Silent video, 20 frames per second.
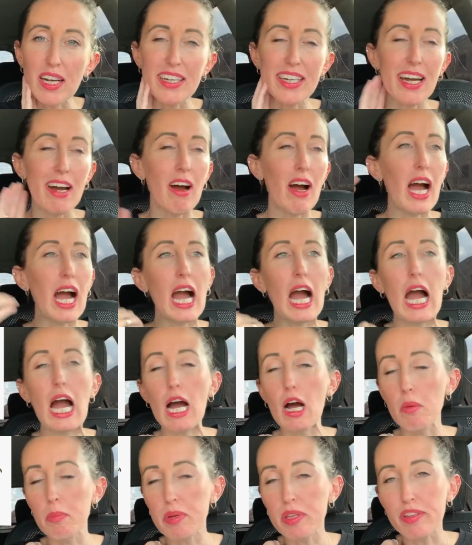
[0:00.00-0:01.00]
Now,
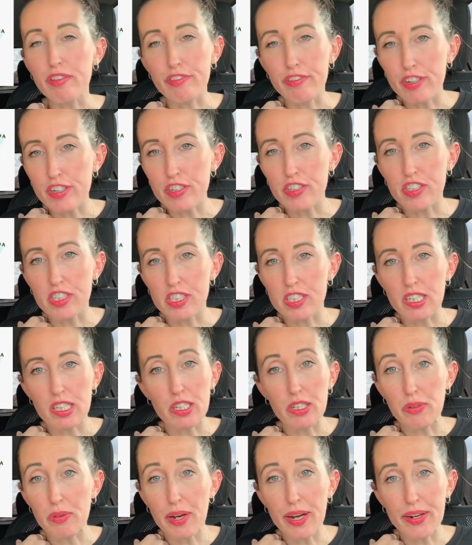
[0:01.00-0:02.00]
I'll be the first to tell
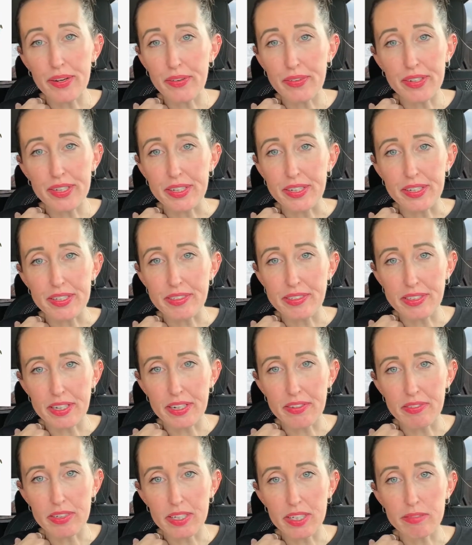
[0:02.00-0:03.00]
you I don't need any
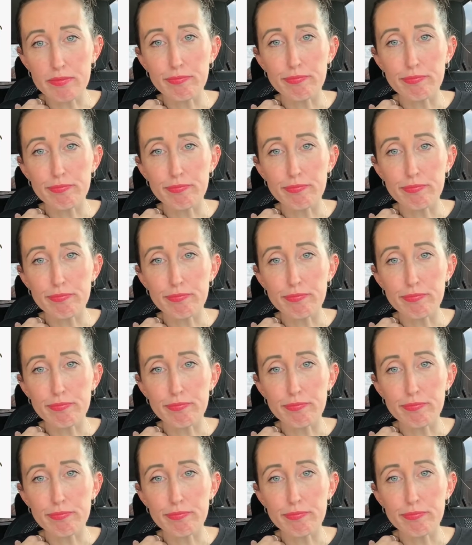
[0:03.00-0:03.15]
saving.